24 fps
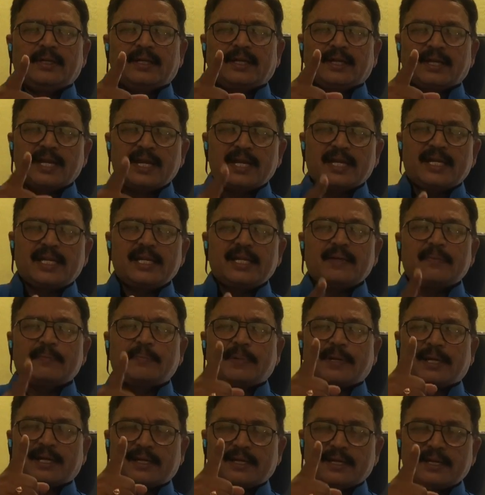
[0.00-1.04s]
getting
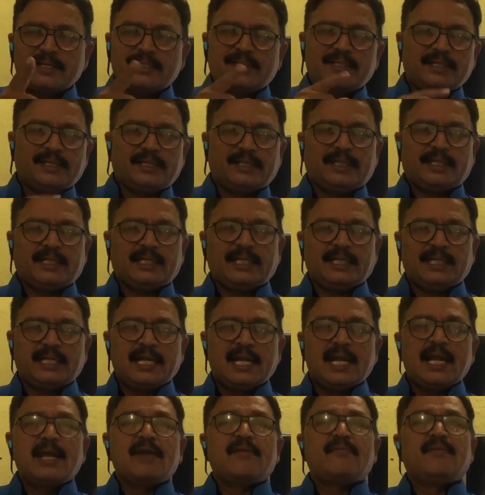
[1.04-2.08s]
pregnancy
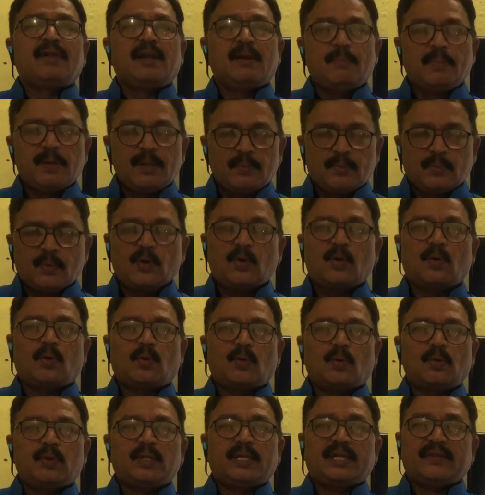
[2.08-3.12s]
will be
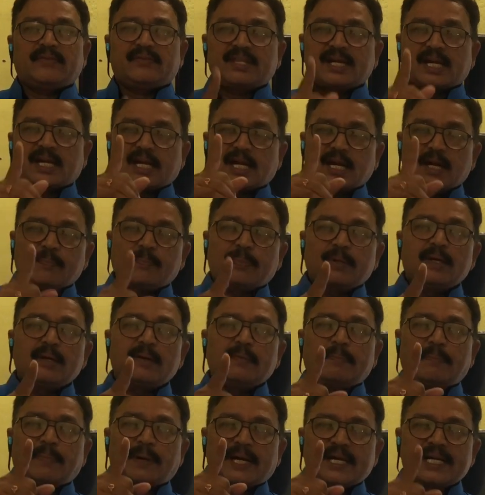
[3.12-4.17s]
more if the couple
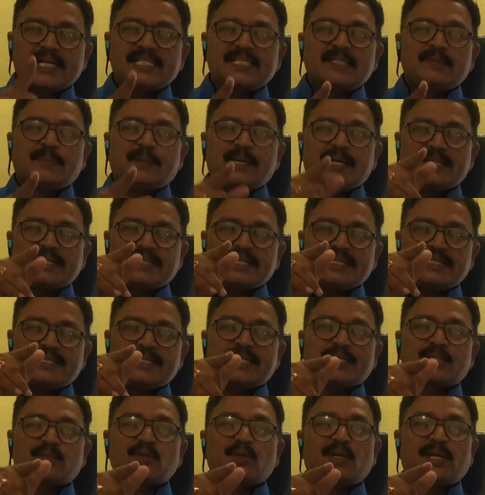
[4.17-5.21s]
participates in
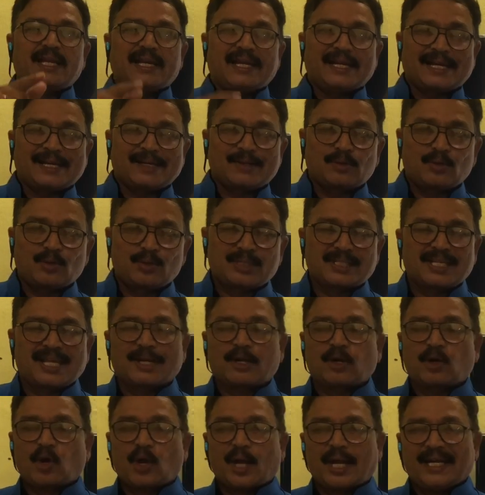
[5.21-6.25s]
sexual intercourse or
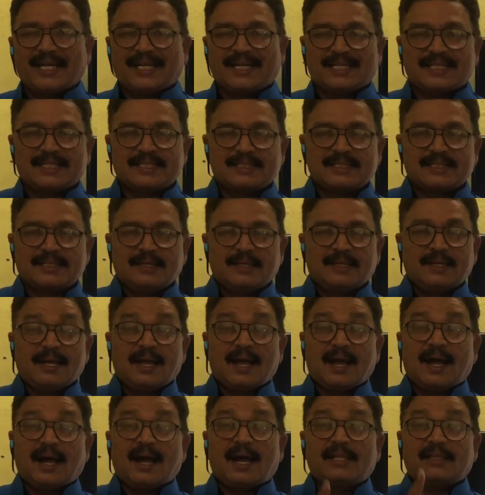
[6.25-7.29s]
coitus
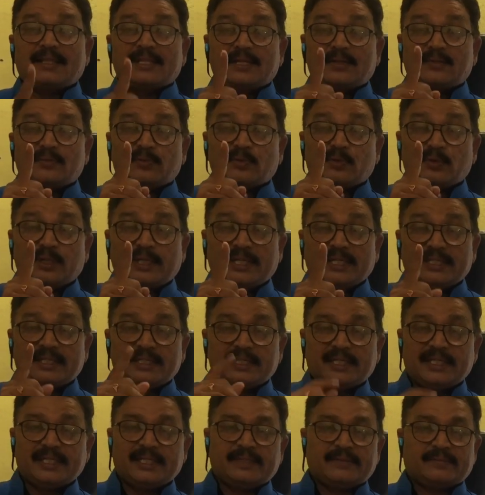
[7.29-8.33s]
on that 14th
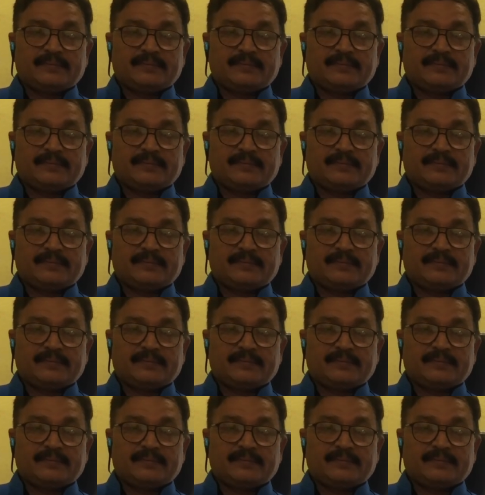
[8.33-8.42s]
day.